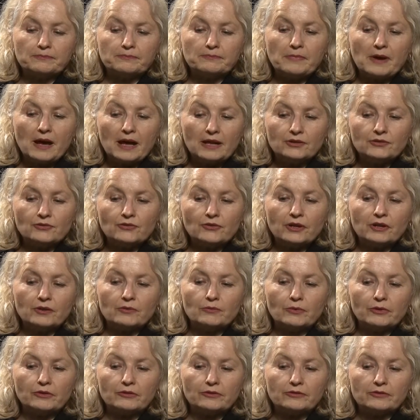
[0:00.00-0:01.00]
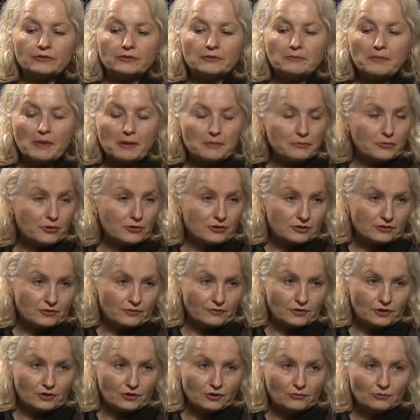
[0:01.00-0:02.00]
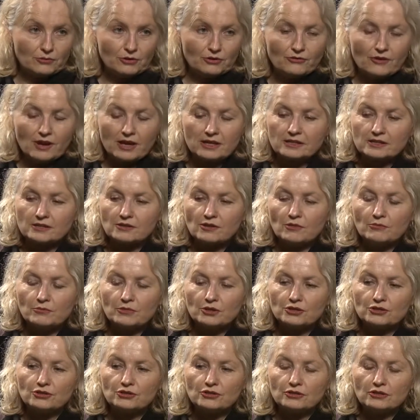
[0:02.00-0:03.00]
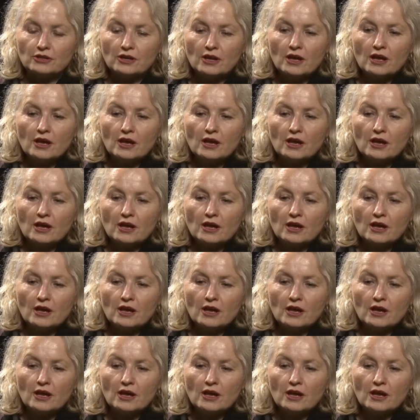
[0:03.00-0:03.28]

partnering with the members of the Human Rights Commission,